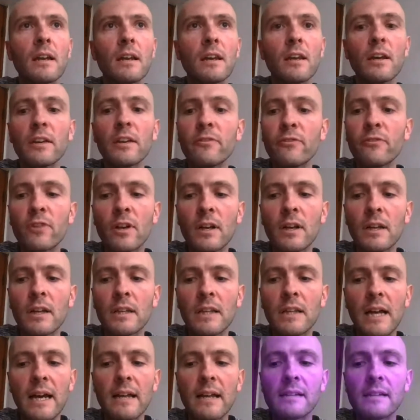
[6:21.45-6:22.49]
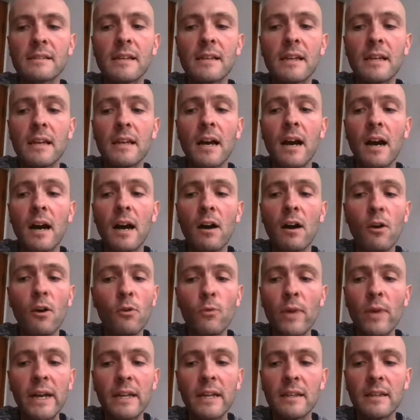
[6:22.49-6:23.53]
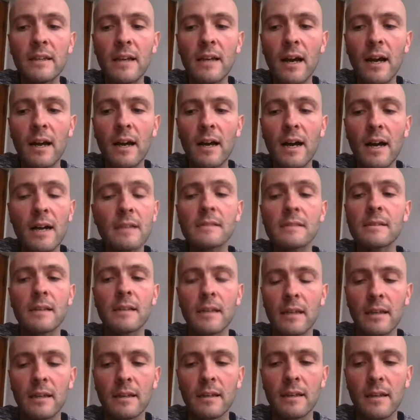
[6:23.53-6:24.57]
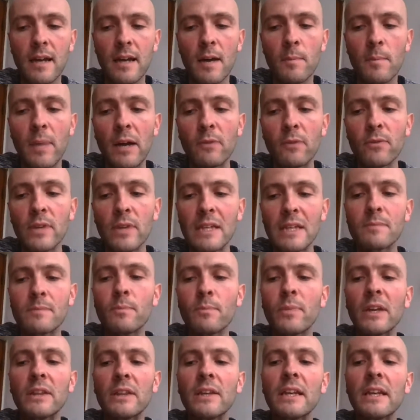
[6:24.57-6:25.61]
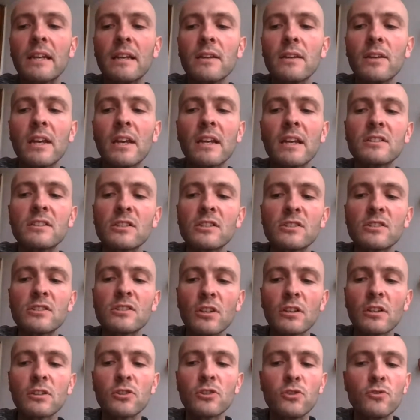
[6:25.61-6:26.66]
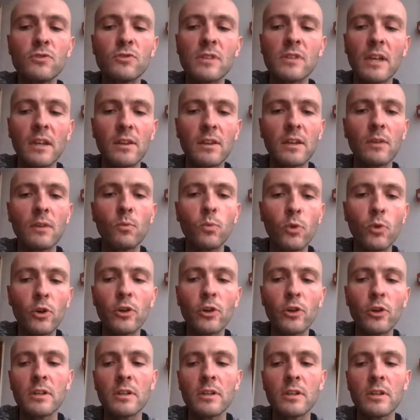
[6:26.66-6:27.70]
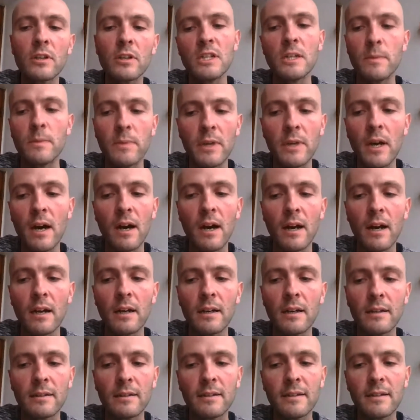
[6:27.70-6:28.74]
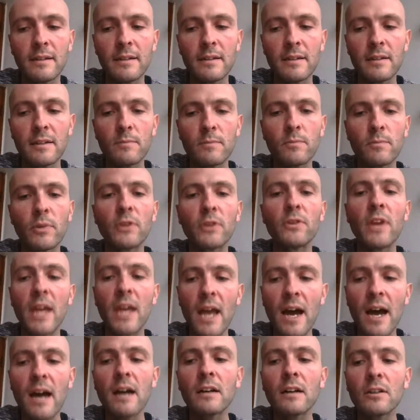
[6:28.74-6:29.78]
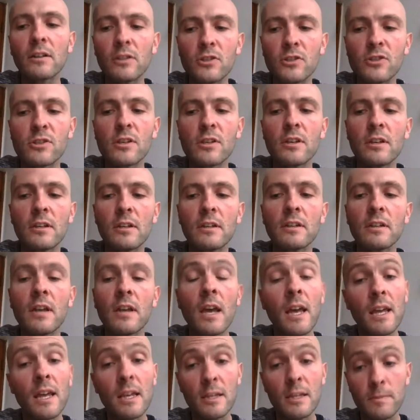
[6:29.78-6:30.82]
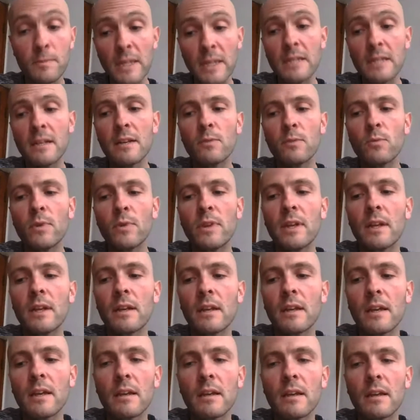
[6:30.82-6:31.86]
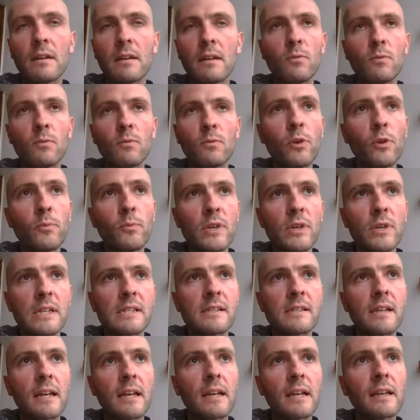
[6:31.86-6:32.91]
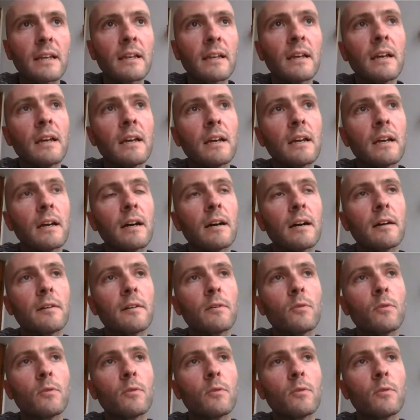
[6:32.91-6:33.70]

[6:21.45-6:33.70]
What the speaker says: I think a lot of clients are already asking about this, but they're just not using the word GDPR. But they are concerned, especially within a WordPress setting,